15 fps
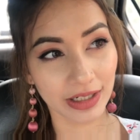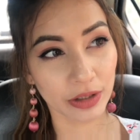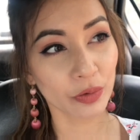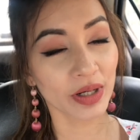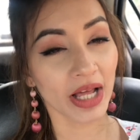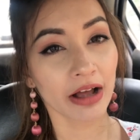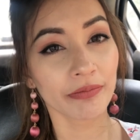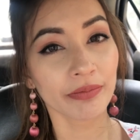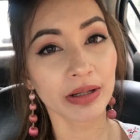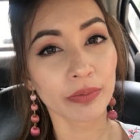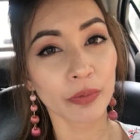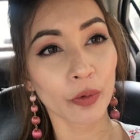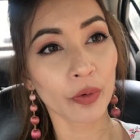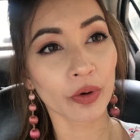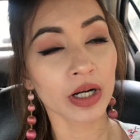It could have been
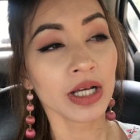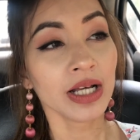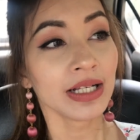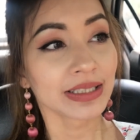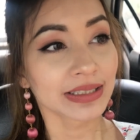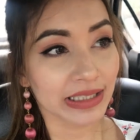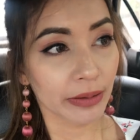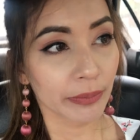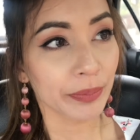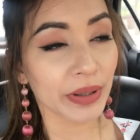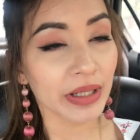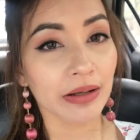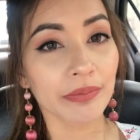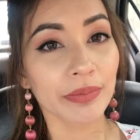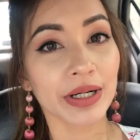more
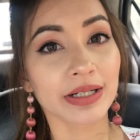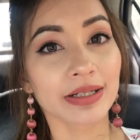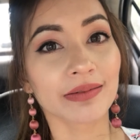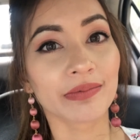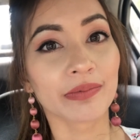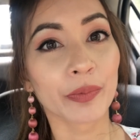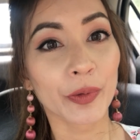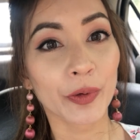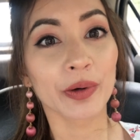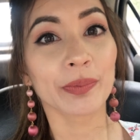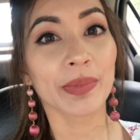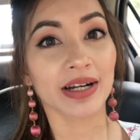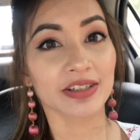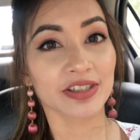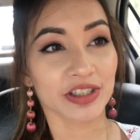simple but more
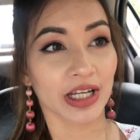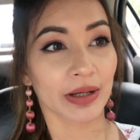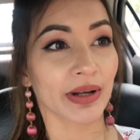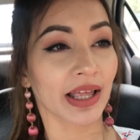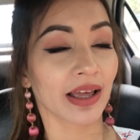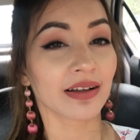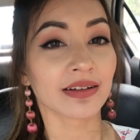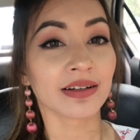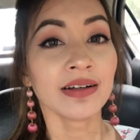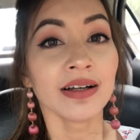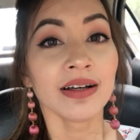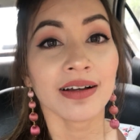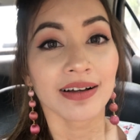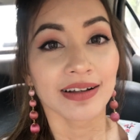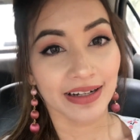better shape, like a
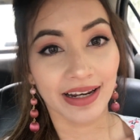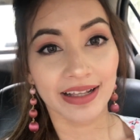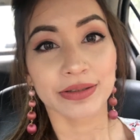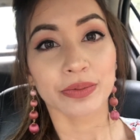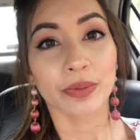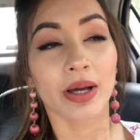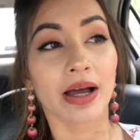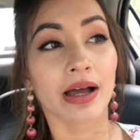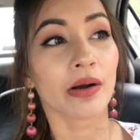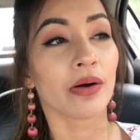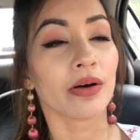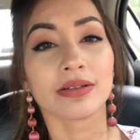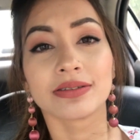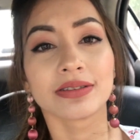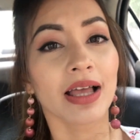NYX one
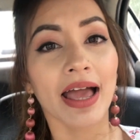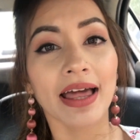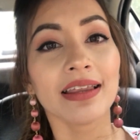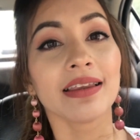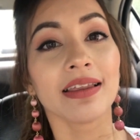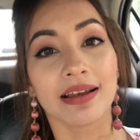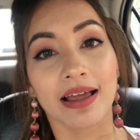or anything.